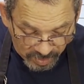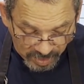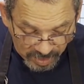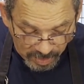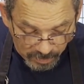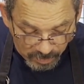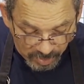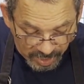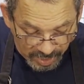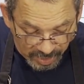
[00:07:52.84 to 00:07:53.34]

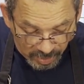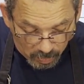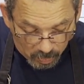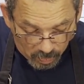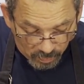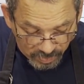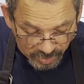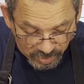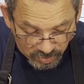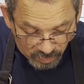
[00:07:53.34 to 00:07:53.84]
And we're gonna get
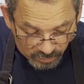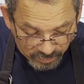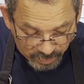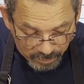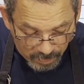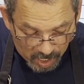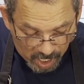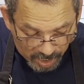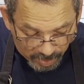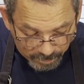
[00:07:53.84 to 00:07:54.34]
all this off the
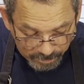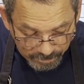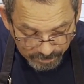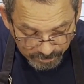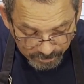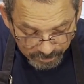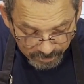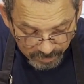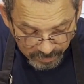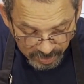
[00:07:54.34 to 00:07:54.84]
bottom.
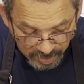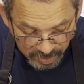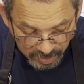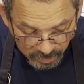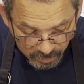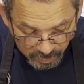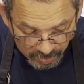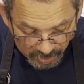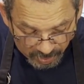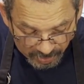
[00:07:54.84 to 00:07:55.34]

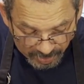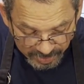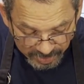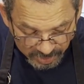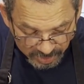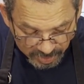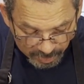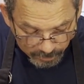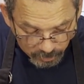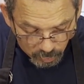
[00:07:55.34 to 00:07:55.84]
We're gonna let this
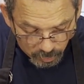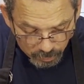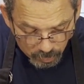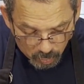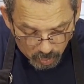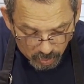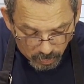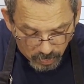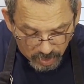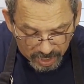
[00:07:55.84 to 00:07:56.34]
come to a
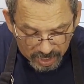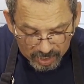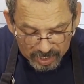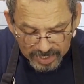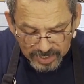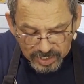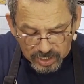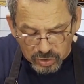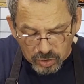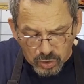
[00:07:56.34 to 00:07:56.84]
boil. We're gonna
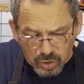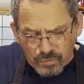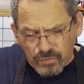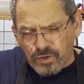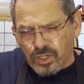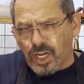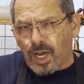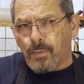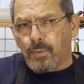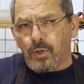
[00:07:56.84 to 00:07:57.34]
let this cook for a
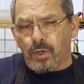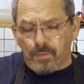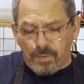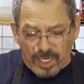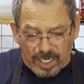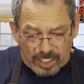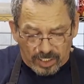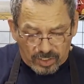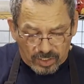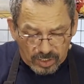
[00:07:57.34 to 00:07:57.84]
couple of
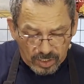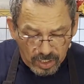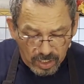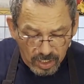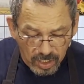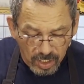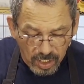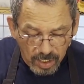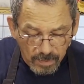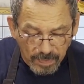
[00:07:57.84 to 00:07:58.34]
minutes.
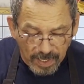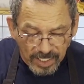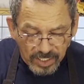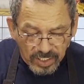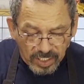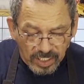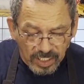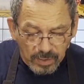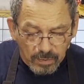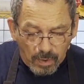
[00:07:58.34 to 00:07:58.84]

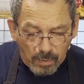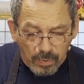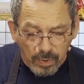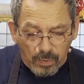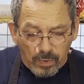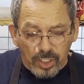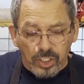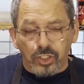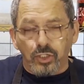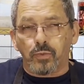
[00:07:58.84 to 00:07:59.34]
Basically what we
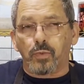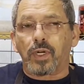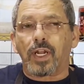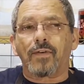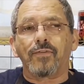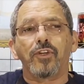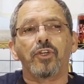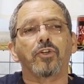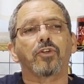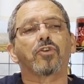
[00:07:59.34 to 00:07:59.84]
wanna do
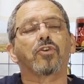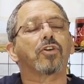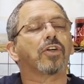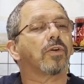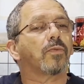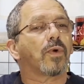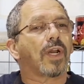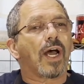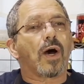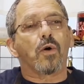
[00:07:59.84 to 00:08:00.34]
whenever you're
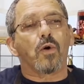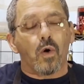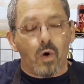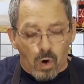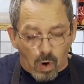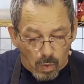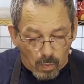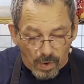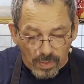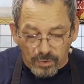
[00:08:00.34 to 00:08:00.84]
cooking with
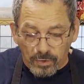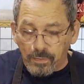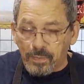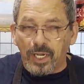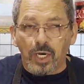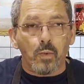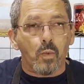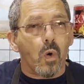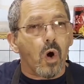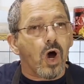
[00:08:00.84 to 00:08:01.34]
alcohol, whether it be
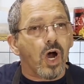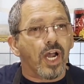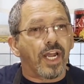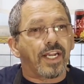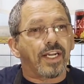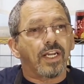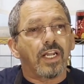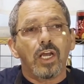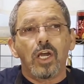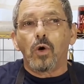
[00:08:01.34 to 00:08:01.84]
a
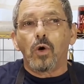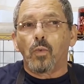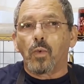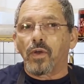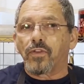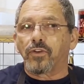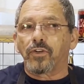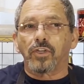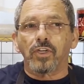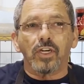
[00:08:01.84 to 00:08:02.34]
wine,
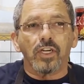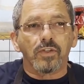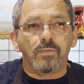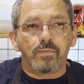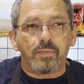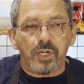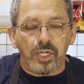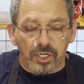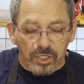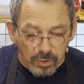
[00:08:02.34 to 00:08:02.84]
whether a
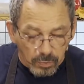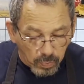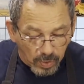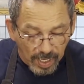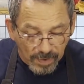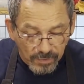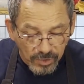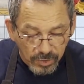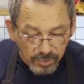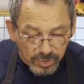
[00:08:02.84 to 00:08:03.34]
beer,
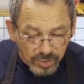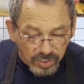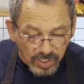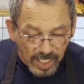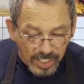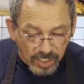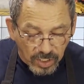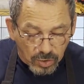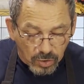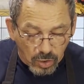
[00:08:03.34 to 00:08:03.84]
whatever you
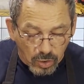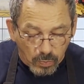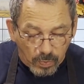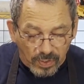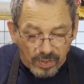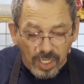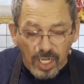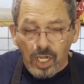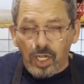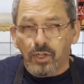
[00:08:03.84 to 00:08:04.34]
decide to cook
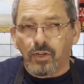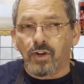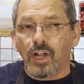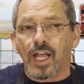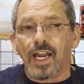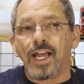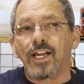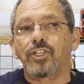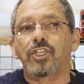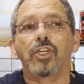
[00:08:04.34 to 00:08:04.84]
with, you're
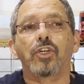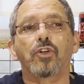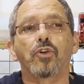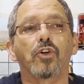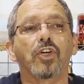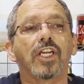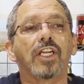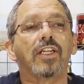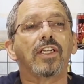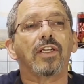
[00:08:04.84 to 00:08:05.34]
not actually
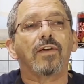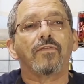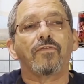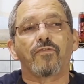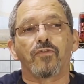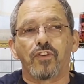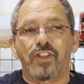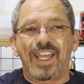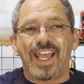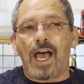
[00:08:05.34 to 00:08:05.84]
cooking
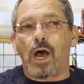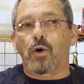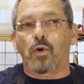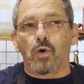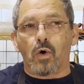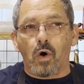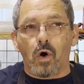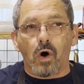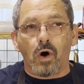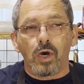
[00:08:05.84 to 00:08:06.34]
for the
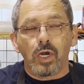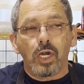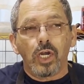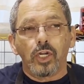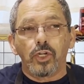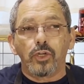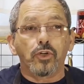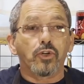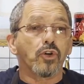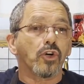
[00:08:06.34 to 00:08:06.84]
alcohol.
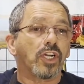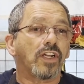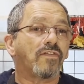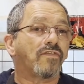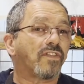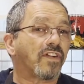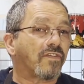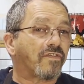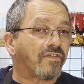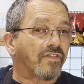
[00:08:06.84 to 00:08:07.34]
You're cooking
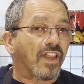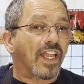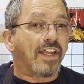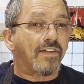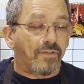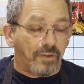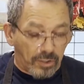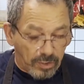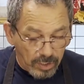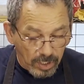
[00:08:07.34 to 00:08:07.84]
for the
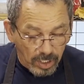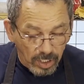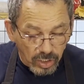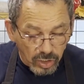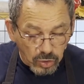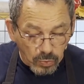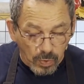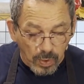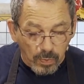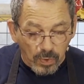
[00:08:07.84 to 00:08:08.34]
flavor.
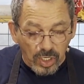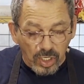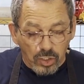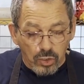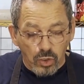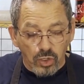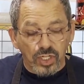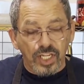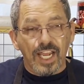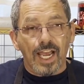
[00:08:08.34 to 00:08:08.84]
So we wanna
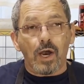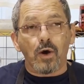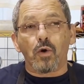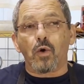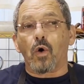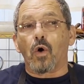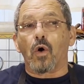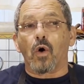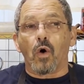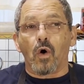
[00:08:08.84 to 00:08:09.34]
cook the
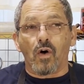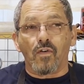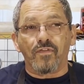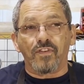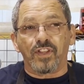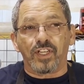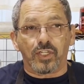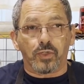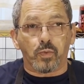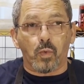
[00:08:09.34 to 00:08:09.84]
alcohol off
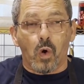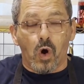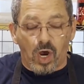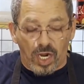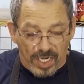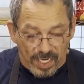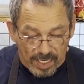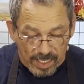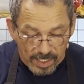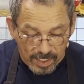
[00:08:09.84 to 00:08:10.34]
of this wine.